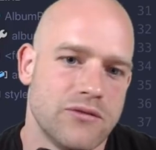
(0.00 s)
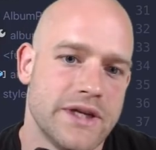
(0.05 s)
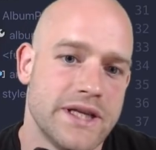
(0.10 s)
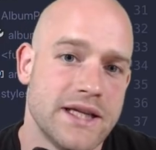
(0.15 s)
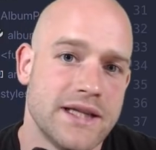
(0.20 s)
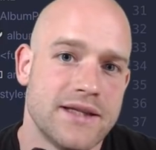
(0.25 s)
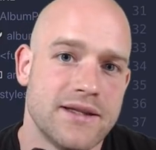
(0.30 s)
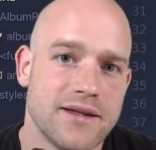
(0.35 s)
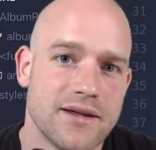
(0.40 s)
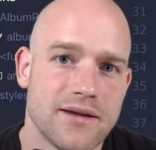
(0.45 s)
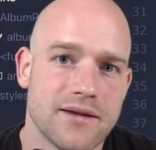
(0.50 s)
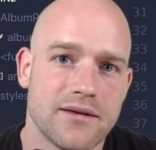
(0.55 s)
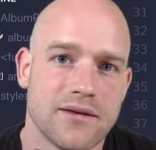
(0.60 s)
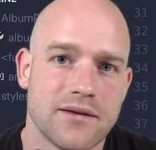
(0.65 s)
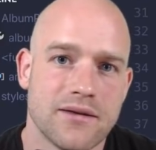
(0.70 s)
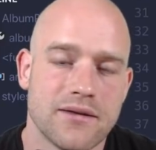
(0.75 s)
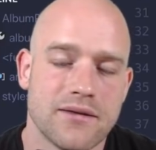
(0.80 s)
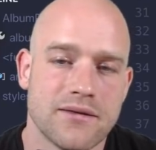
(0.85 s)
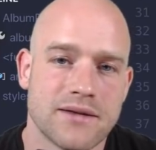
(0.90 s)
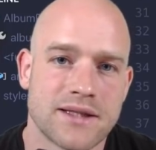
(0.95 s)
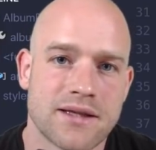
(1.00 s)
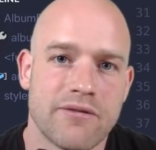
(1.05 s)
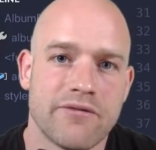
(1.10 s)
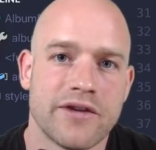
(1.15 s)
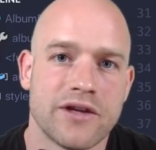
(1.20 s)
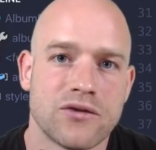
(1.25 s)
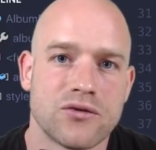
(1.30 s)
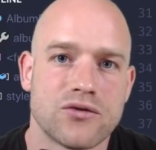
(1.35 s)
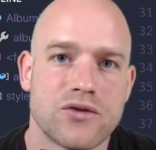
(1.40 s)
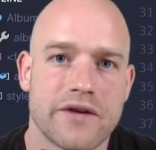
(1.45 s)
need something
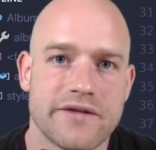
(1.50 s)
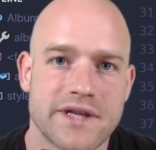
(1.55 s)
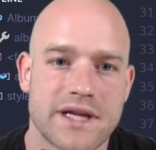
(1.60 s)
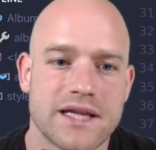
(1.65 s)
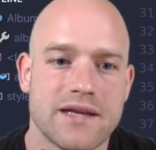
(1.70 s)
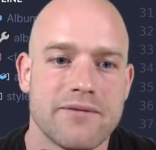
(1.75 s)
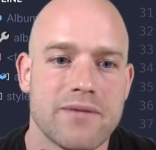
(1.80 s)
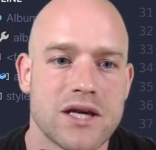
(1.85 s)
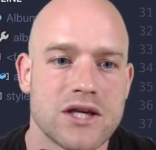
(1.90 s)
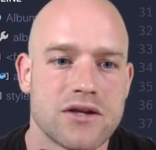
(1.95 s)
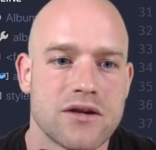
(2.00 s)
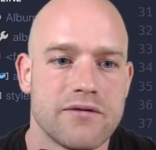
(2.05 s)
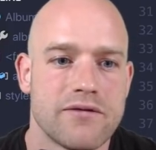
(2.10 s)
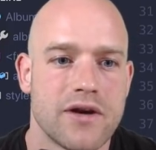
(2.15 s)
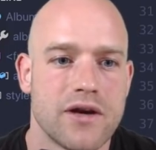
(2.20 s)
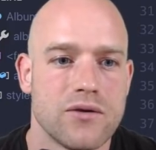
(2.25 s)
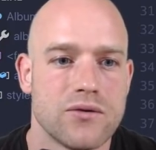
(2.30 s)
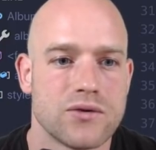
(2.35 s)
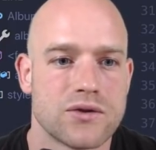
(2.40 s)
to drive the animation value.